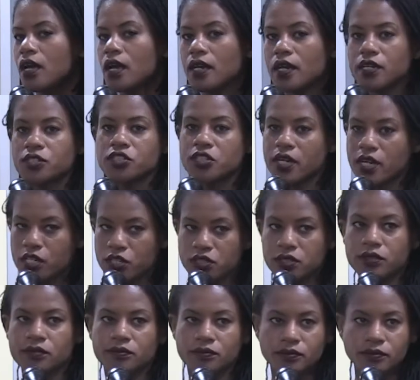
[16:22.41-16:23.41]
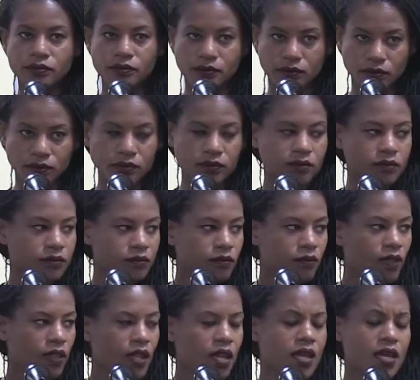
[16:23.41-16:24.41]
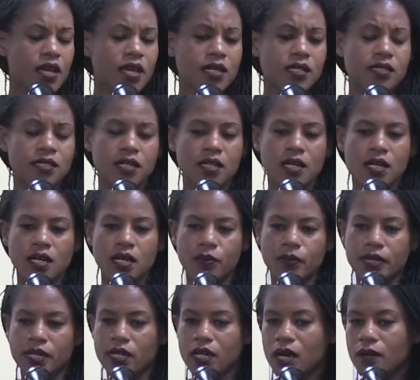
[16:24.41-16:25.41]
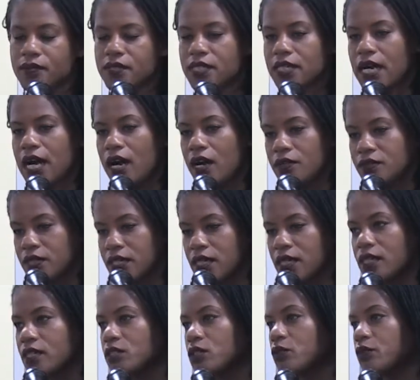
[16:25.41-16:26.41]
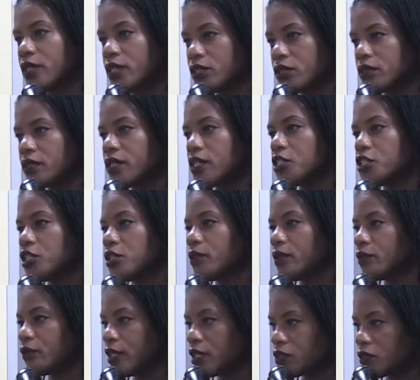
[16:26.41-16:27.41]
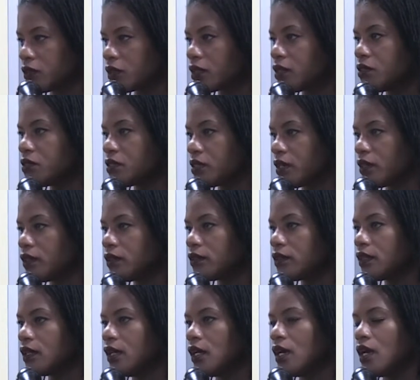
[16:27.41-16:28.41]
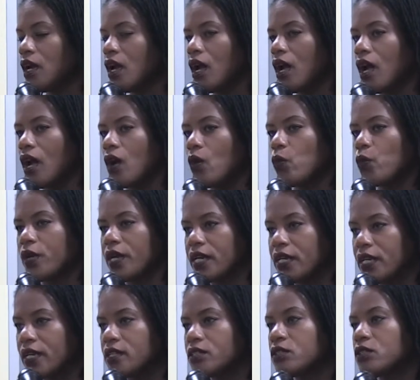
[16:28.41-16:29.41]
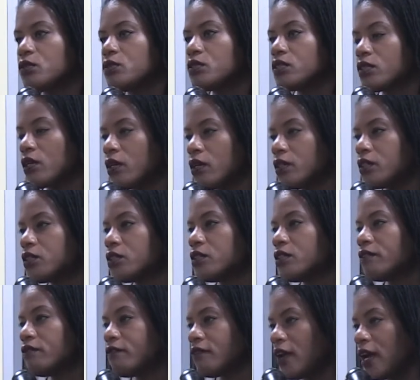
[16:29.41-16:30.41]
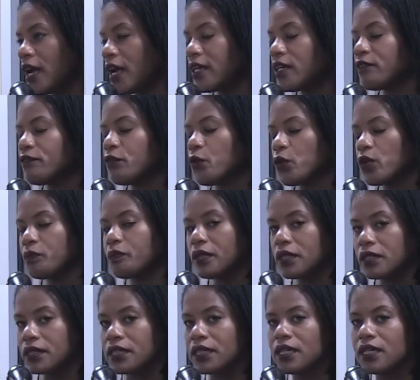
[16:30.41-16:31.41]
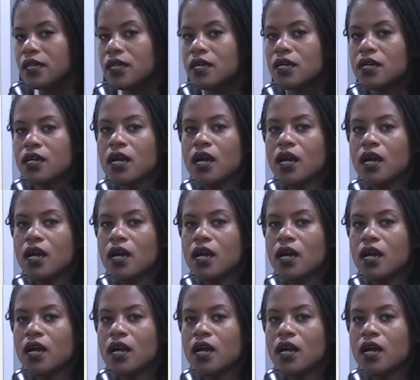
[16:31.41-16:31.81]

and education. And when it comes to housing, it is a regional issue and regional concern. We need to start to define affordability